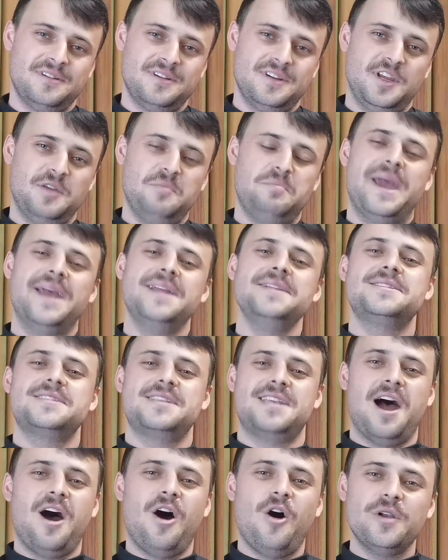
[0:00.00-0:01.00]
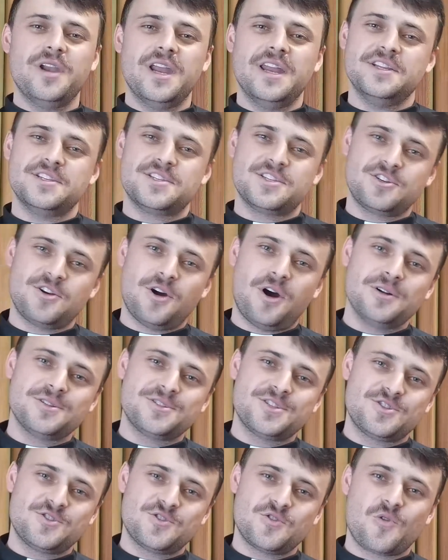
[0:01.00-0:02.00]
He bends down and he
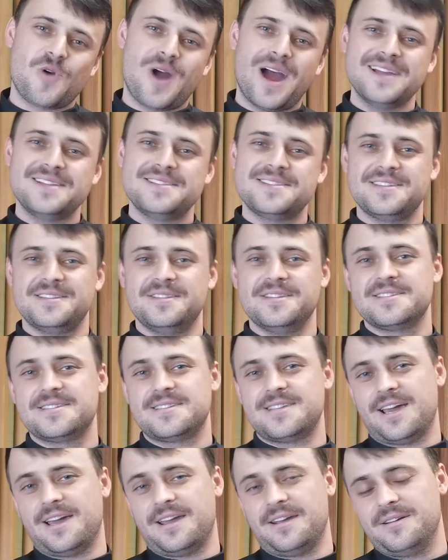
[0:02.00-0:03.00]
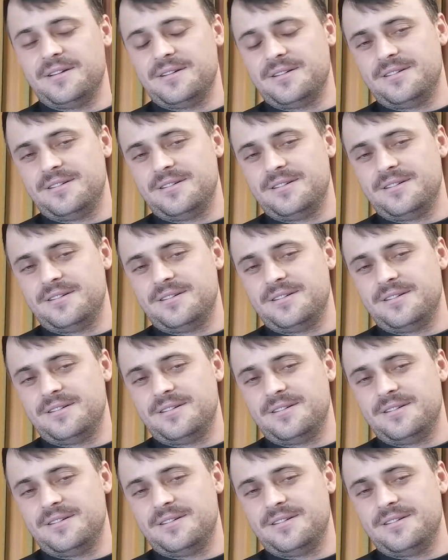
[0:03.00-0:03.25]
starts to write in the sand.